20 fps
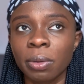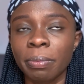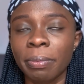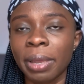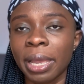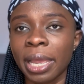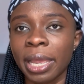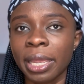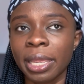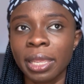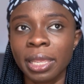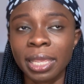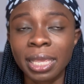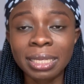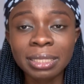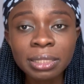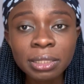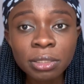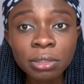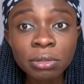my
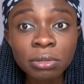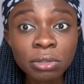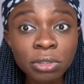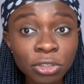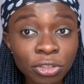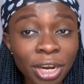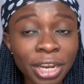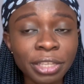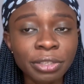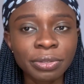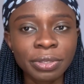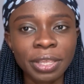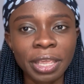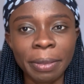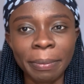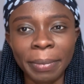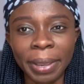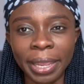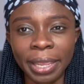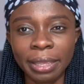get trying to
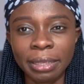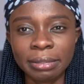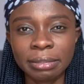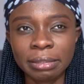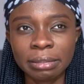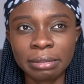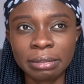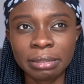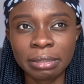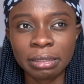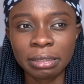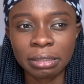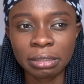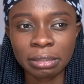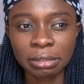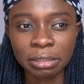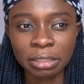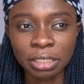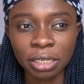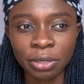get my
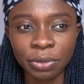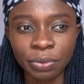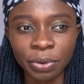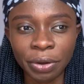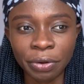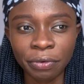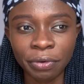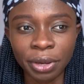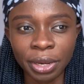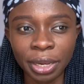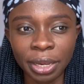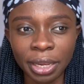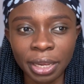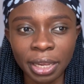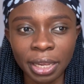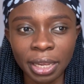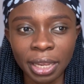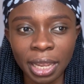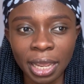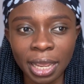ATT
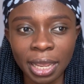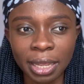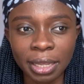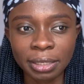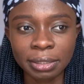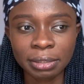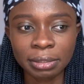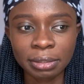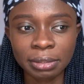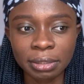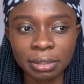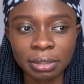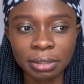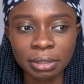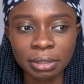January and